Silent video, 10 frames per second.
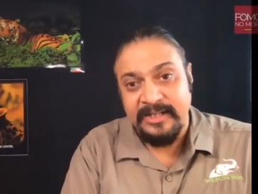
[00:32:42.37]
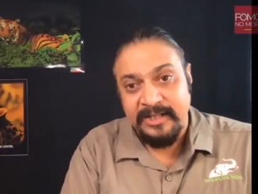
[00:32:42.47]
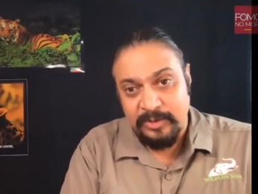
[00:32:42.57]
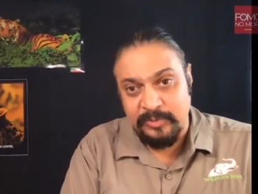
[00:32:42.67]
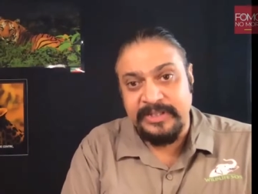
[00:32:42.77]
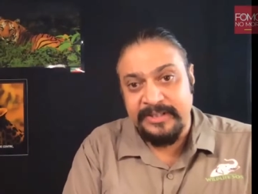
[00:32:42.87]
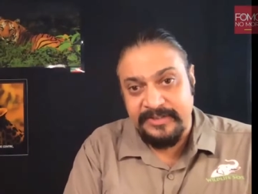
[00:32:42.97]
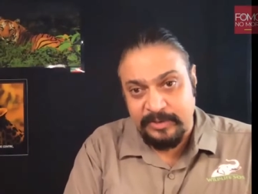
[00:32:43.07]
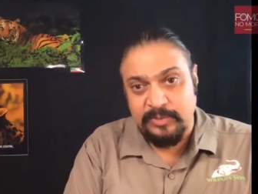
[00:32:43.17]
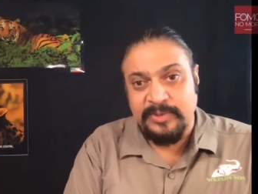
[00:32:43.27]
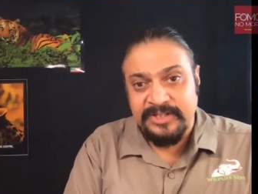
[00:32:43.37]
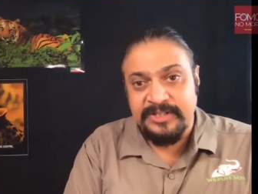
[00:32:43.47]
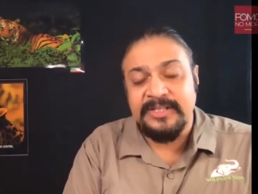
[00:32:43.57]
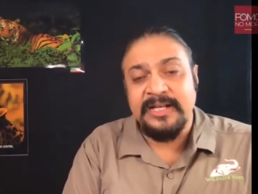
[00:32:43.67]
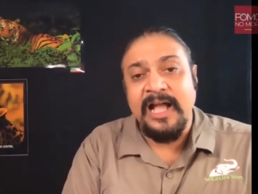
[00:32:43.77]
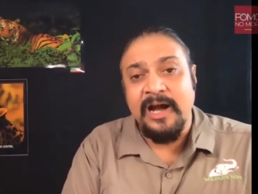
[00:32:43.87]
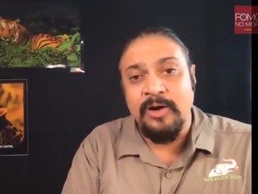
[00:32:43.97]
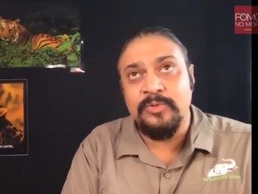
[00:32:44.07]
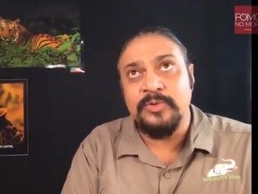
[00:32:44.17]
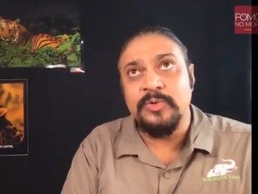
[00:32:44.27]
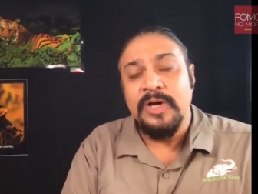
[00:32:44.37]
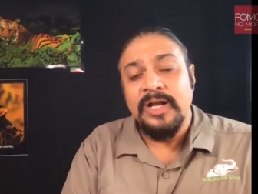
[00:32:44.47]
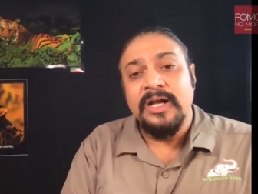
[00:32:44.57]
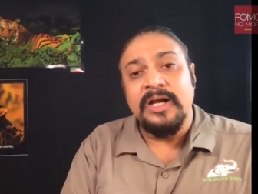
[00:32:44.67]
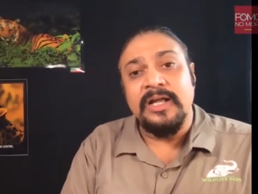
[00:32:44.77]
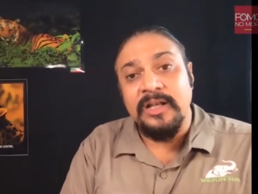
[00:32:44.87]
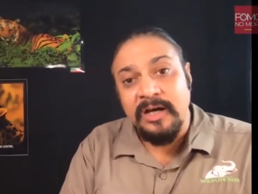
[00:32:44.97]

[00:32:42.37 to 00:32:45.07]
to these situations and how to uh,